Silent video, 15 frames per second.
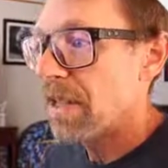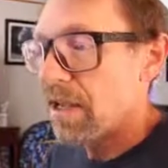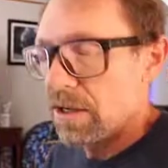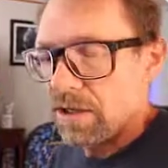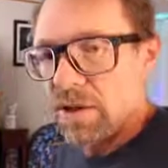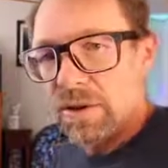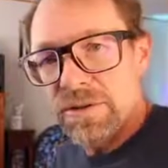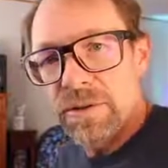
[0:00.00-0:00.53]

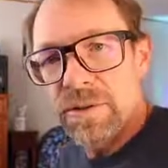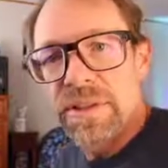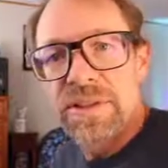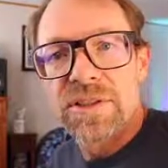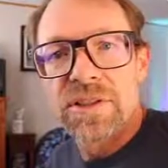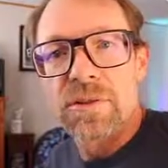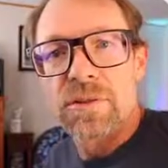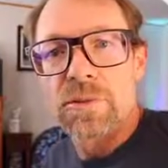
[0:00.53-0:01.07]
You also need
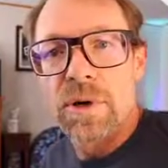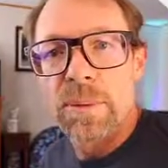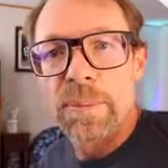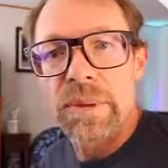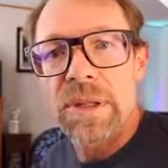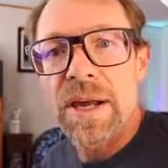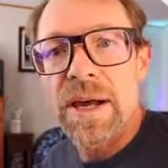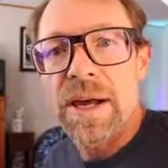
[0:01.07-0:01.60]
to
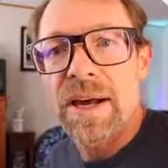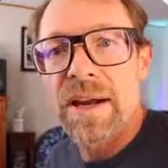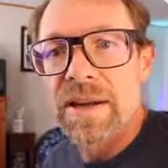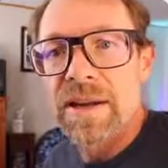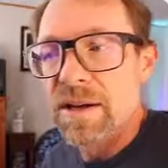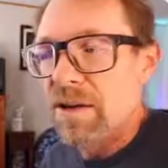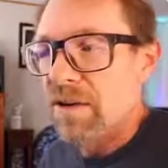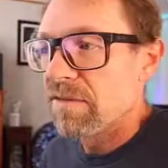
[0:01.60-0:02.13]

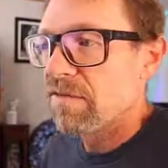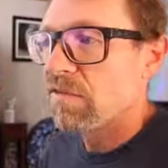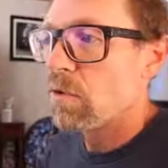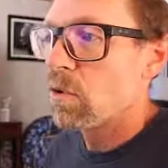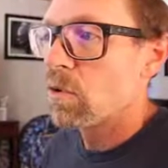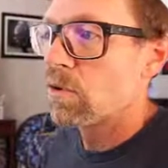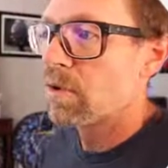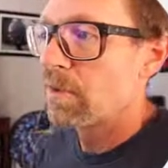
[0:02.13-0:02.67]
apply
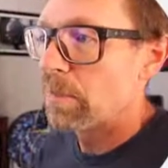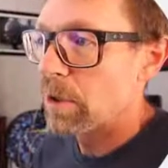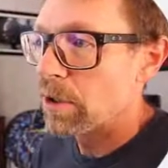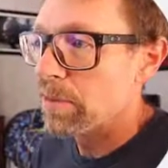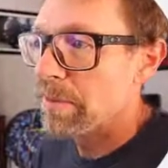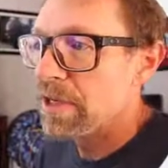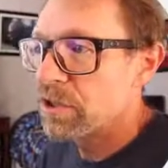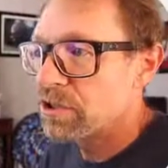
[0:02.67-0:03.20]
for
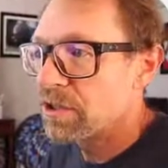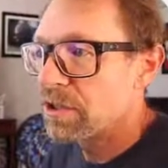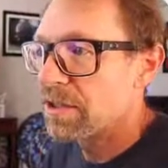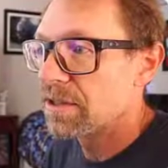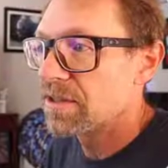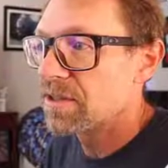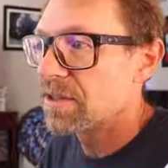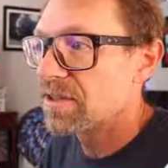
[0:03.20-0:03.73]

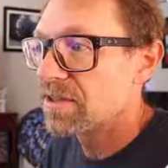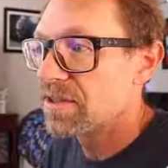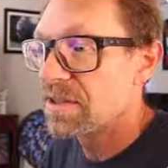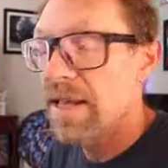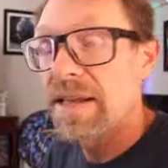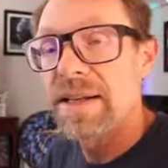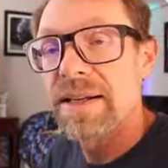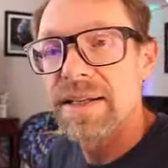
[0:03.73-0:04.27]
permission to
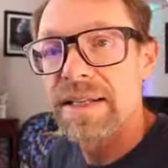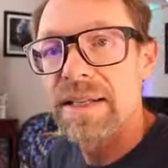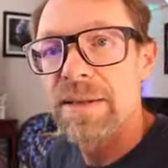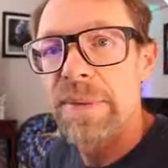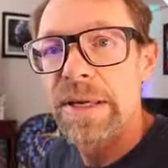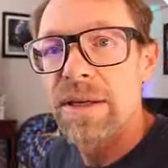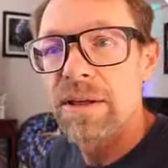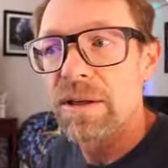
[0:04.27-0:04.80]
send
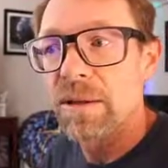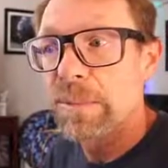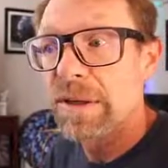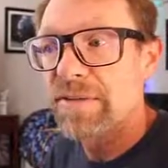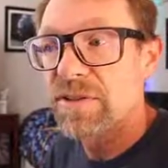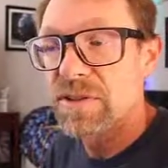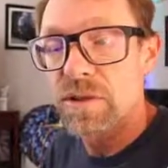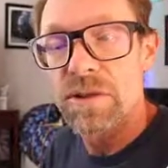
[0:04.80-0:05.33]
email
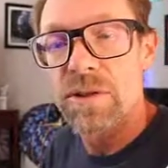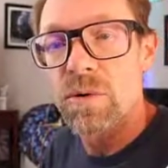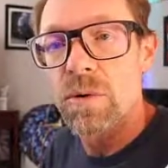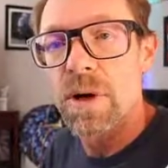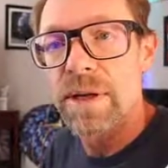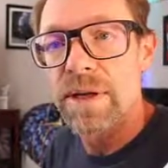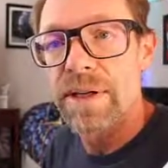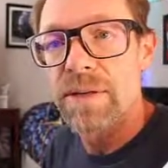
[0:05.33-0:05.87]
above a certain
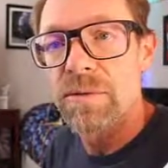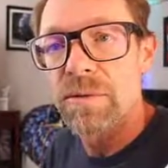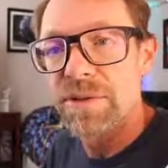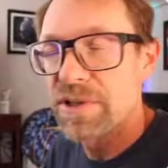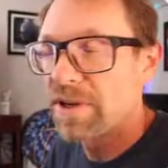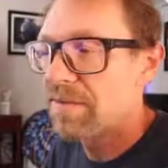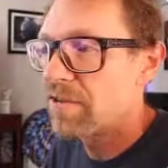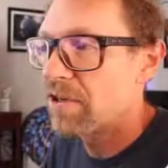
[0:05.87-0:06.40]
quantity
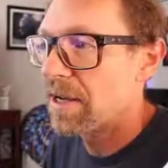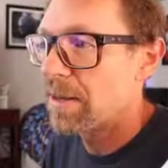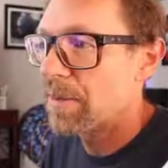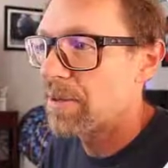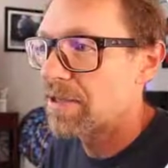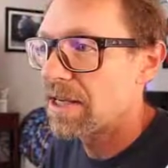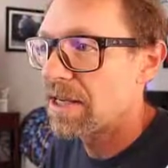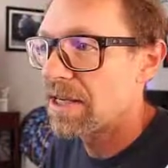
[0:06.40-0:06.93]
once you have your
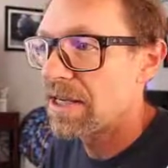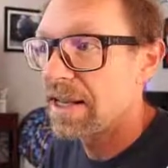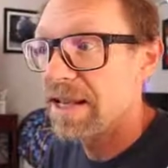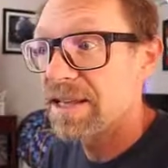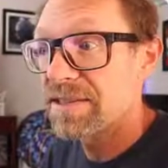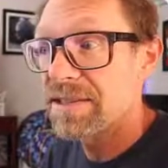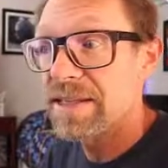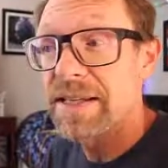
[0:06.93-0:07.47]
Amazon
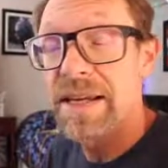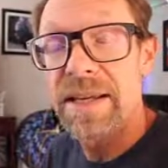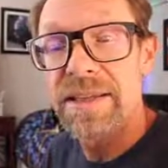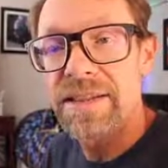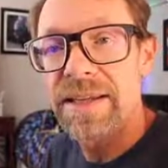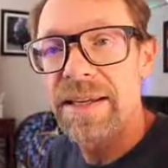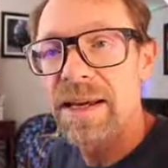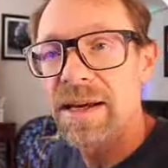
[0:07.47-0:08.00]

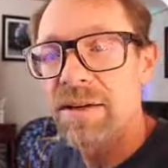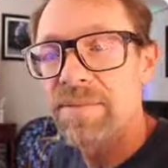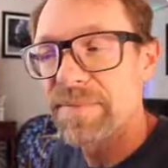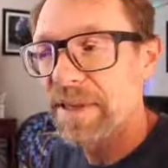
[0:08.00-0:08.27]
SES account.